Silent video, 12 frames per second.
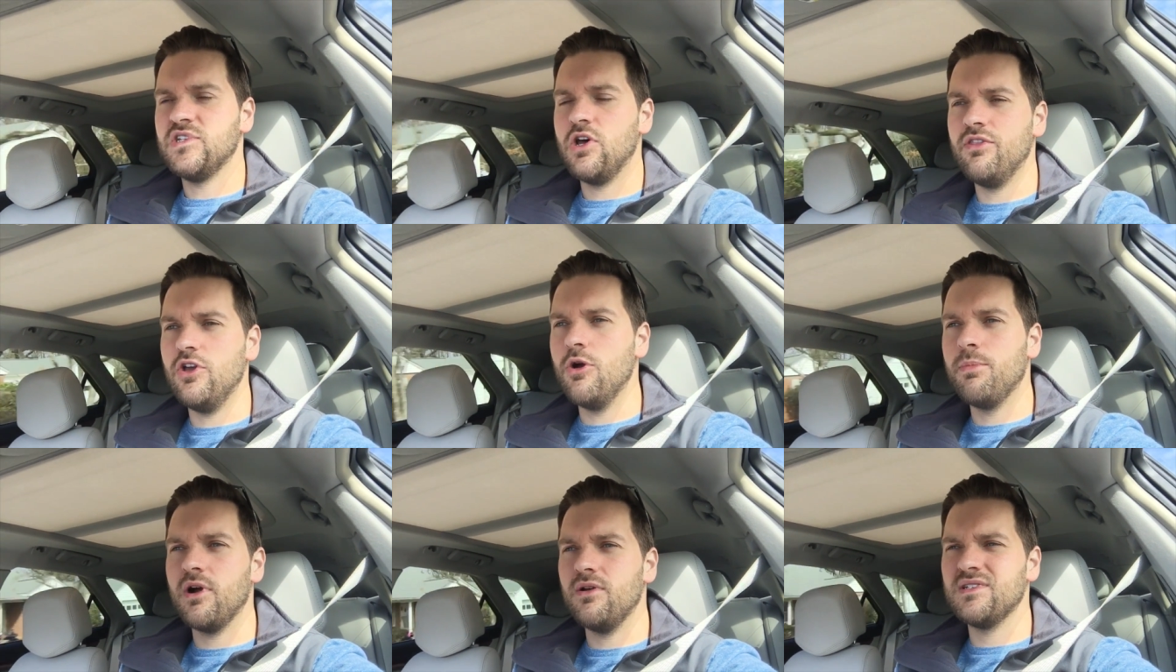so the
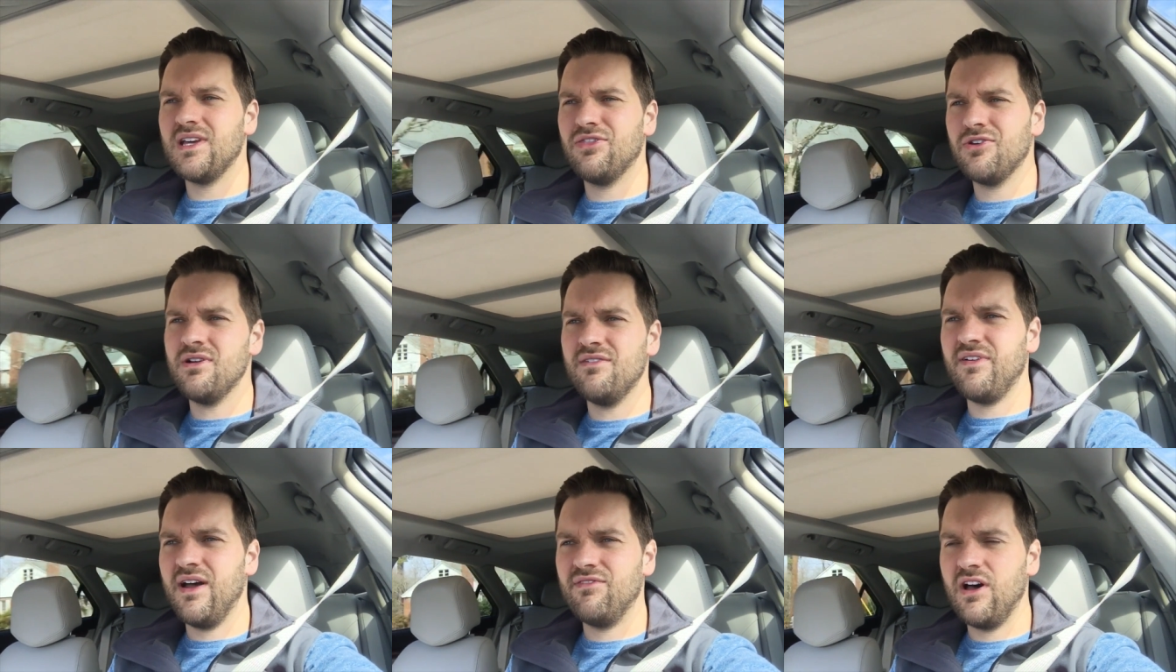Uber is like
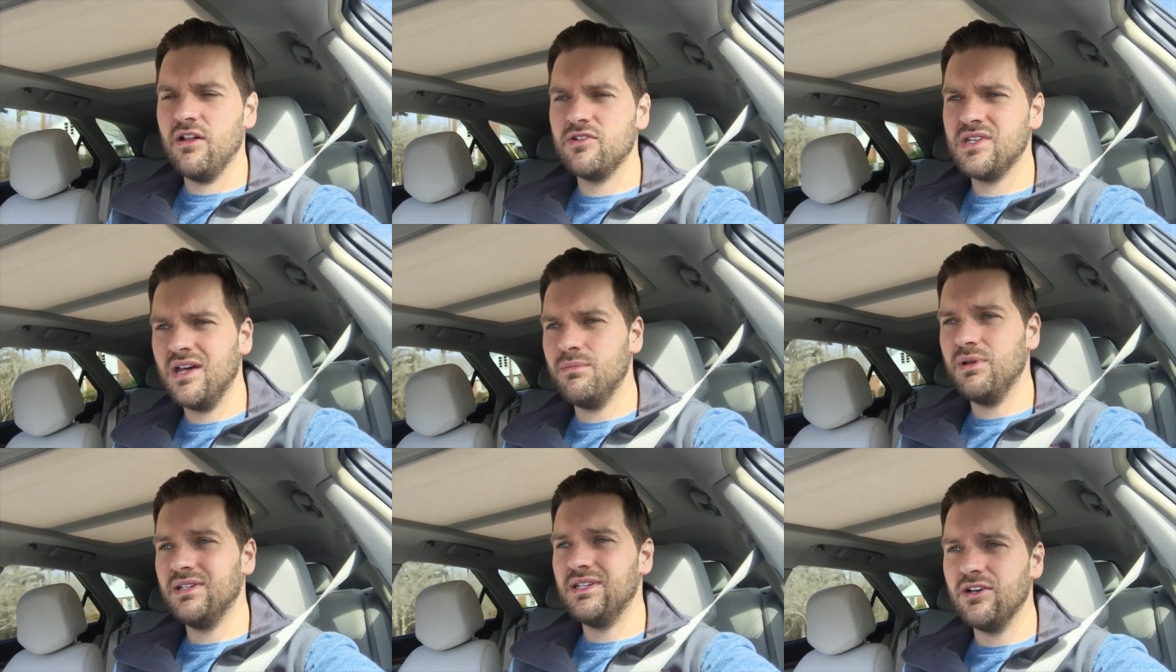$35, not a
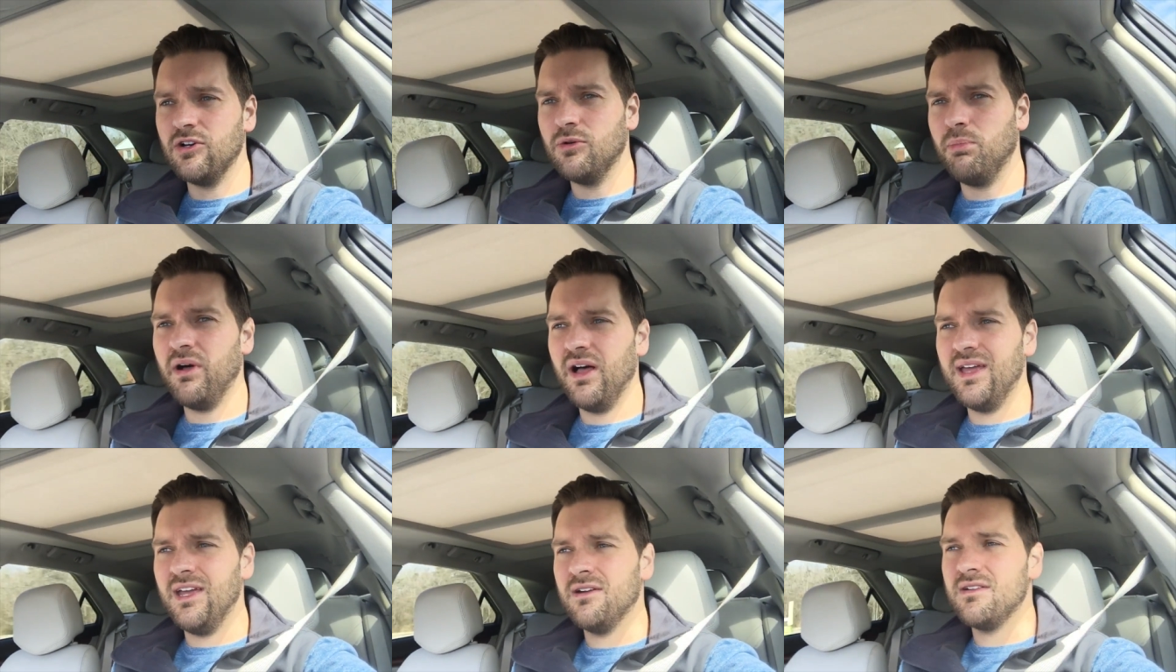big deal,
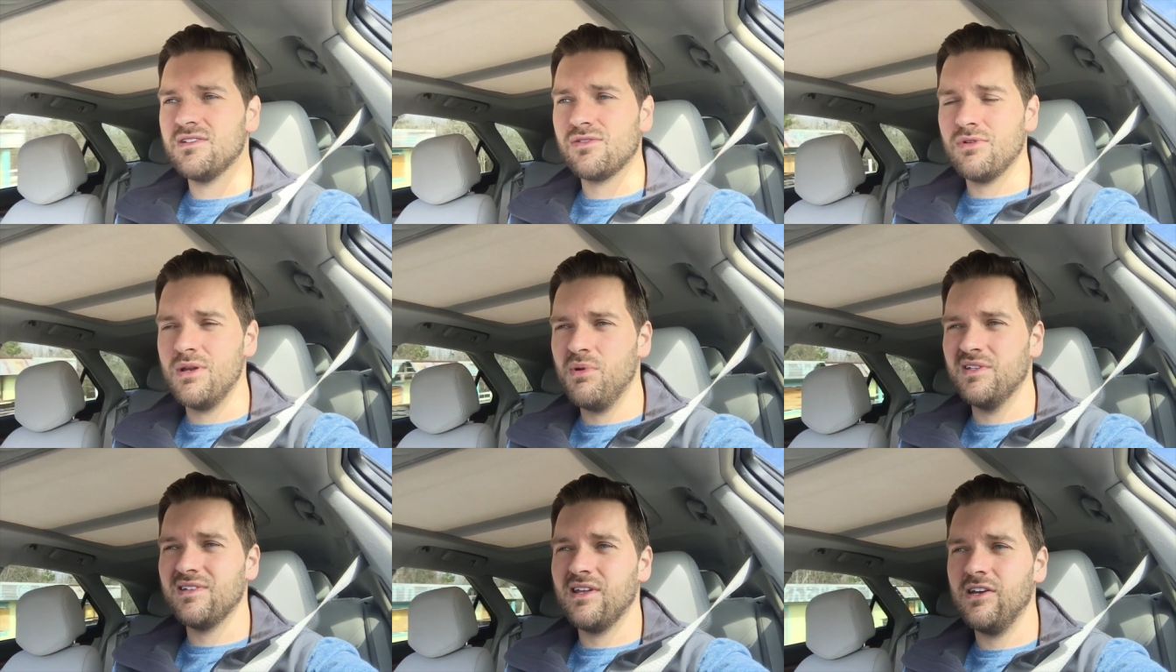but here it is three
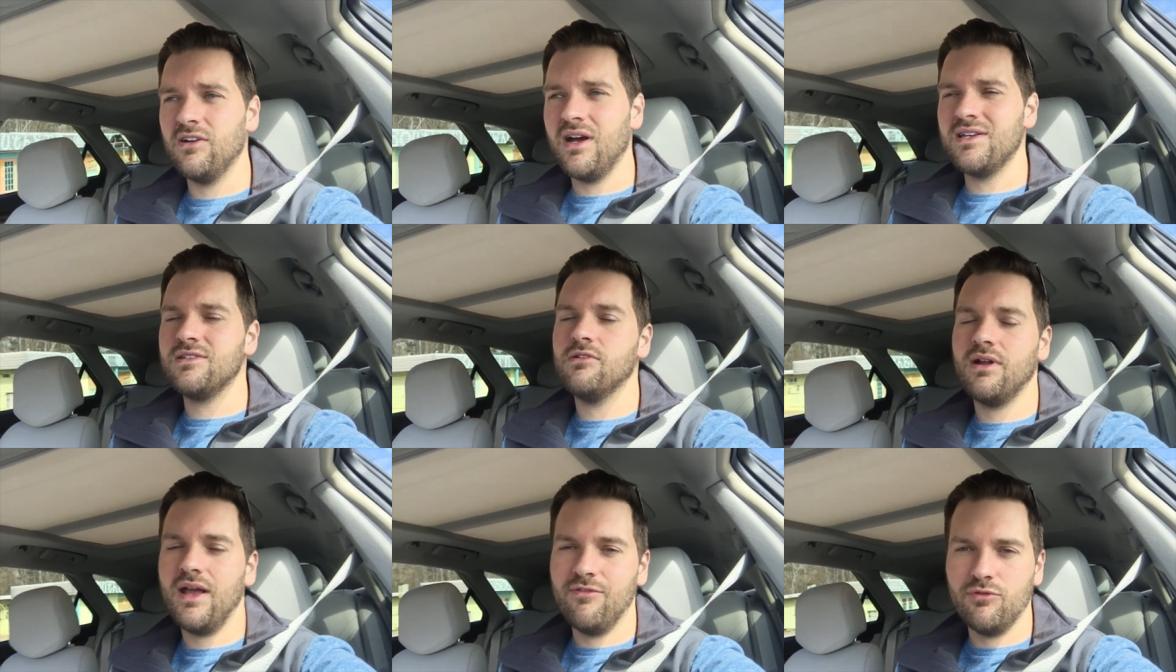months later. I still
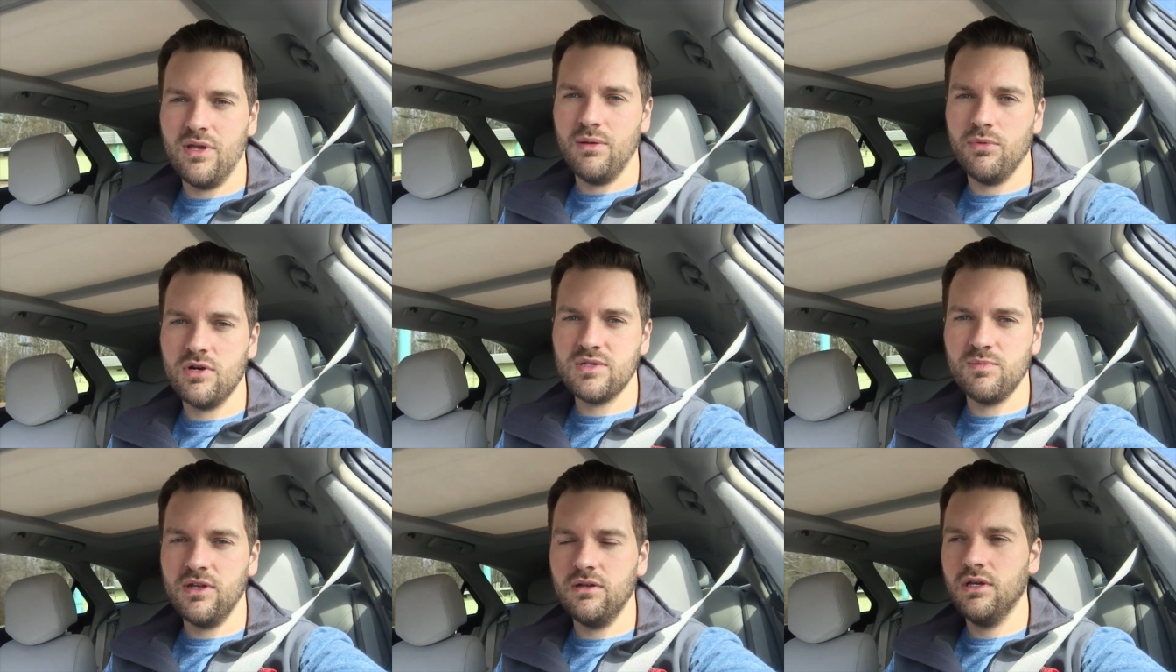don't have
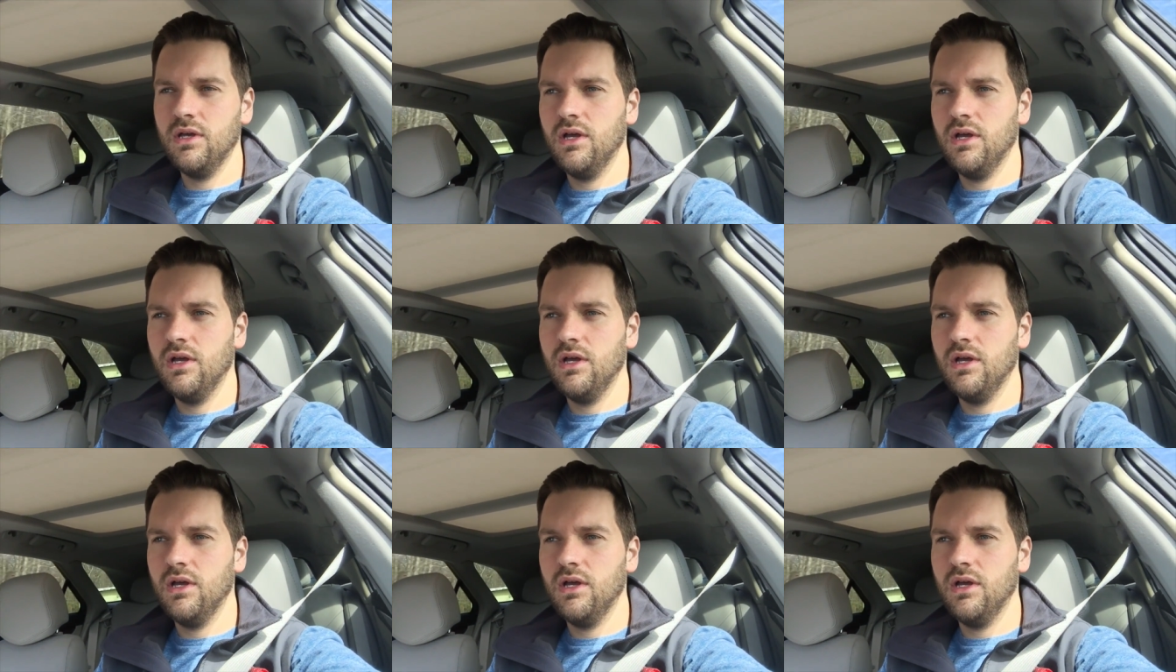reimbursement